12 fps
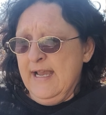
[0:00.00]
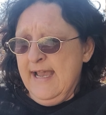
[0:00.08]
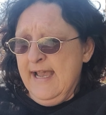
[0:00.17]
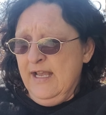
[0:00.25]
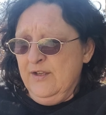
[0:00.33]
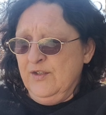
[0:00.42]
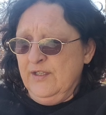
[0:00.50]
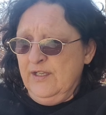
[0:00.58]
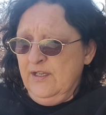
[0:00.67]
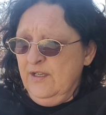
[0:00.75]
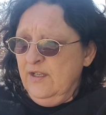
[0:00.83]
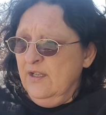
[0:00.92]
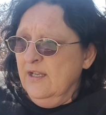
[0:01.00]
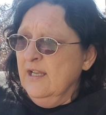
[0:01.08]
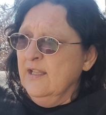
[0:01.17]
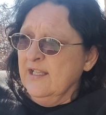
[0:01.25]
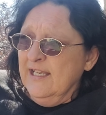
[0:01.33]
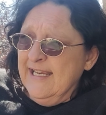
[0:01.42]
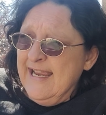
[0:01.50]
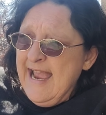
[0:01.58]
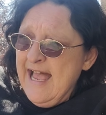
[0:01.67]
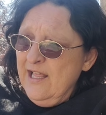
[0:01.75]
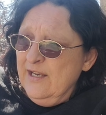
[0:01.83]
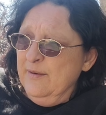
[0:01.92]
as the,
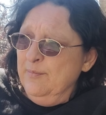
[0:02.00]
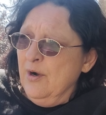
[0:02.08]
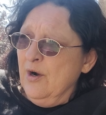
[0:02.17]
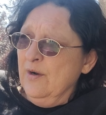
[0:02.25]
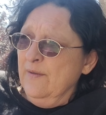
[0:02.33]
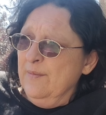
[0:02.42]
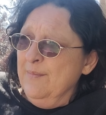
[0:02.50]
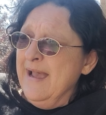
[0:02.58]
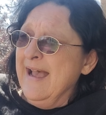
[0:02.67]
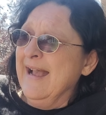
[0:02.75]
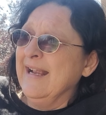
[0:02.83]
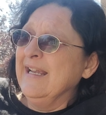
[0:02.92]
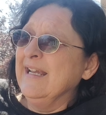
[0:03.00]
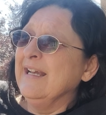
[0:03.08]
legality part of the mag,